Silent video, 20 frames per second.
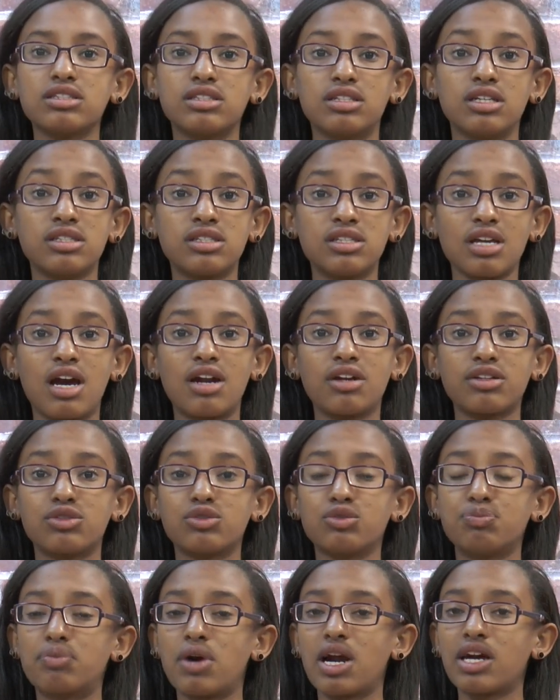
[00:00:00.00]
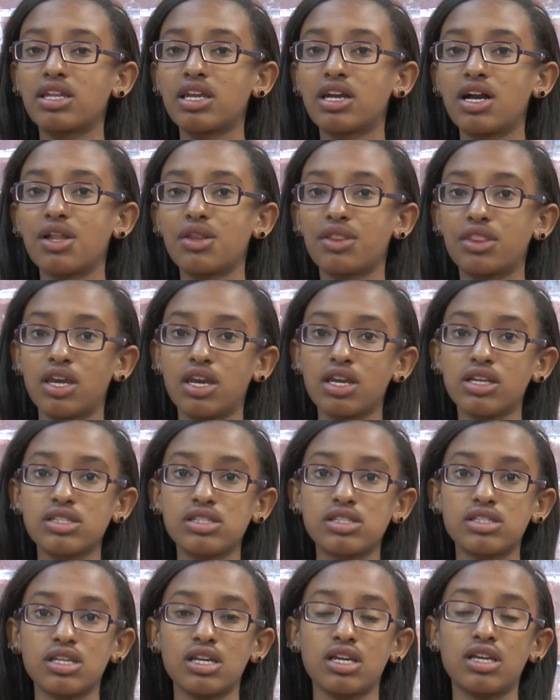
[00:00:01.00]
These are two practical
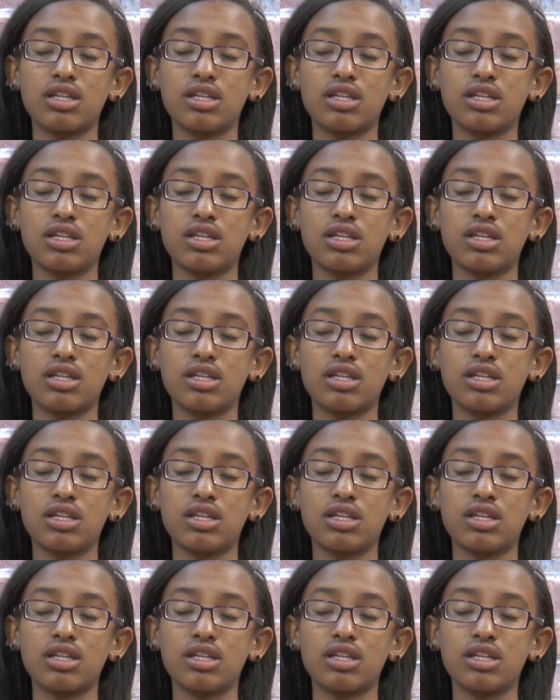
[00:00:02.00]
things,